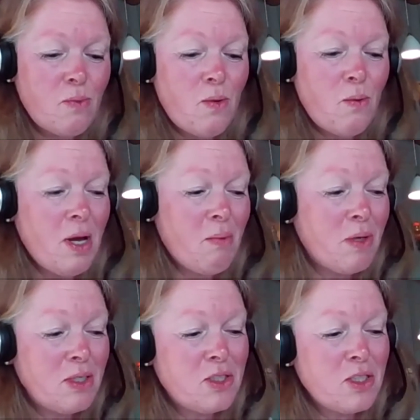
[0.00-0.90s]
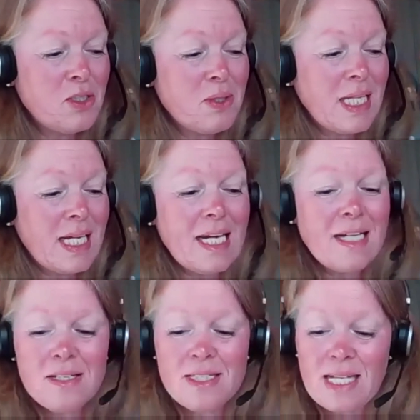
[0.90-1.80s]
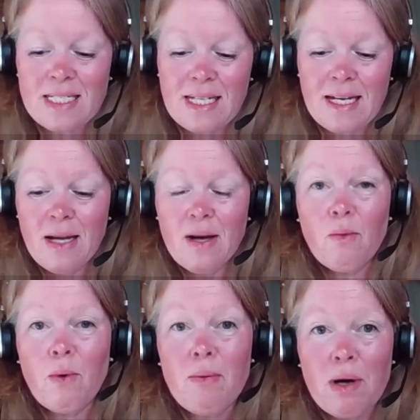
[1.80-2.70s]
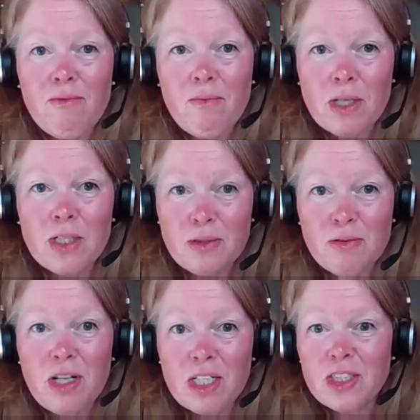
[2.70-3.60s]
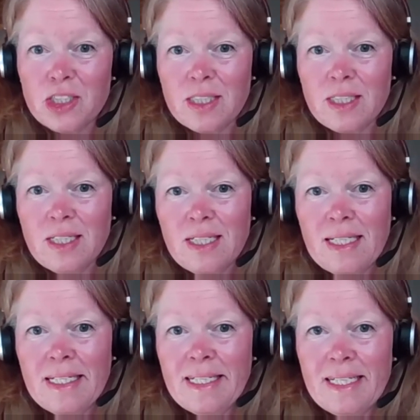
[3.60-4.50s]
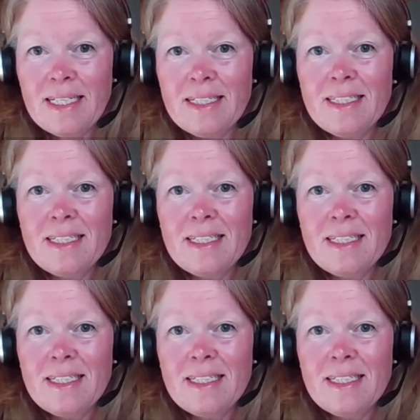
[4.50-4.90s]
we want to do in the clinical setting, we want good function, yeah.